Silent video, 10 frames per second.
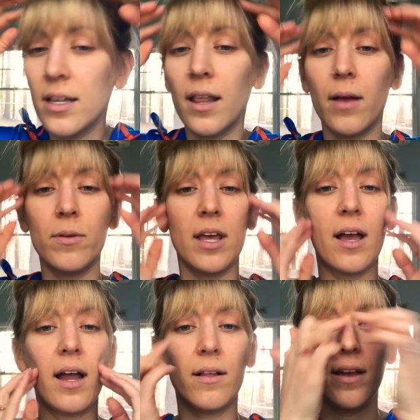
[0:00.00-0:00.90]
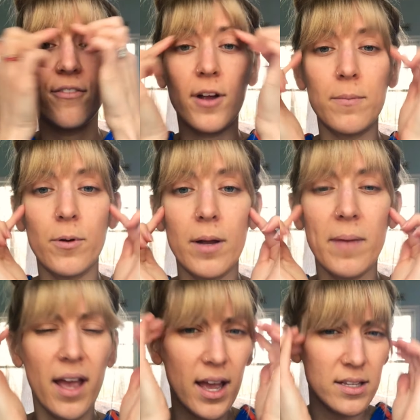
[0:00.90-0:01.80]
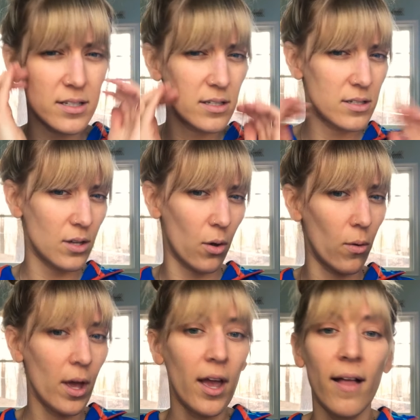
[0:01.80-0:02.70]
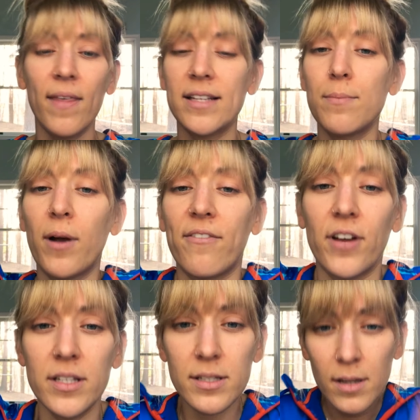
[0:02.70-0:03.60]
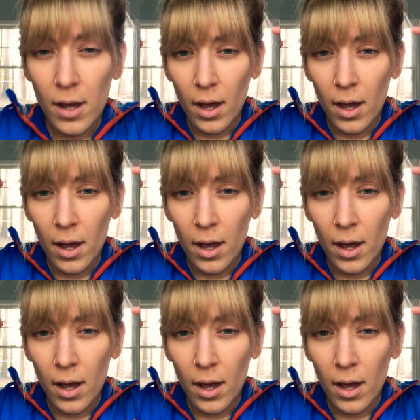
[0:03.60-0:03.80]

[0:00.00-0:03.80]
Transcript: I like when they kind of like frame around my eyes. So that's a preference.